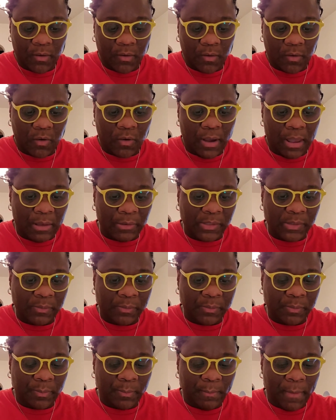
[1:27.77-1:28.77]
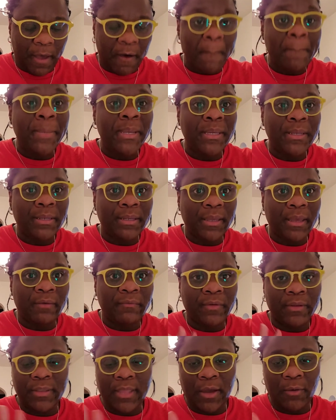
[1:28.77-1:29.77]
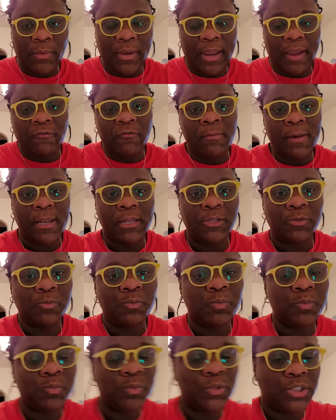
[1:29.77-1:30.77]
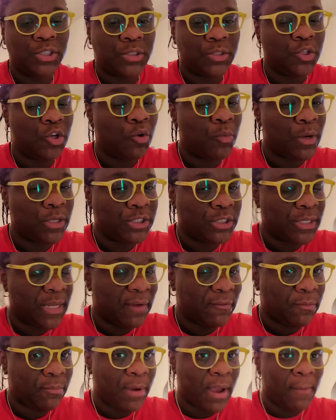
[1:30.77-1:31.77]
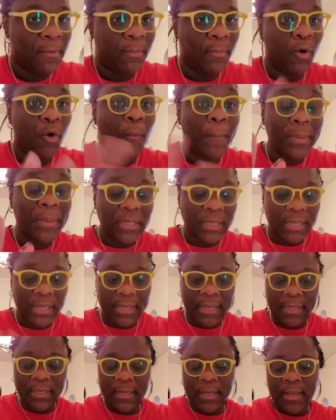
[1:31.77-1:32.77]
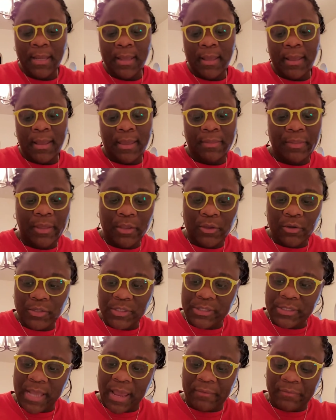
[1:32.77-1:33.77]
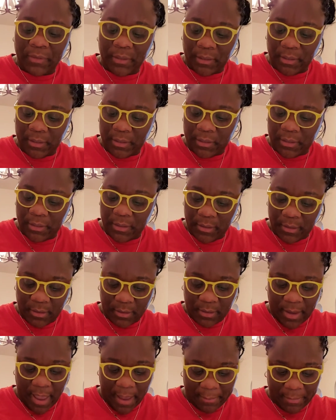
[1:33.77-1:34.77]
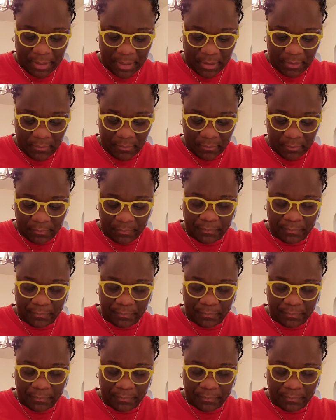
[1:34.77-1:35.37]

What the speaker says: or I'll PDF it, that way everybody, no one should have a problem opening it, and then you'll just have to copy it,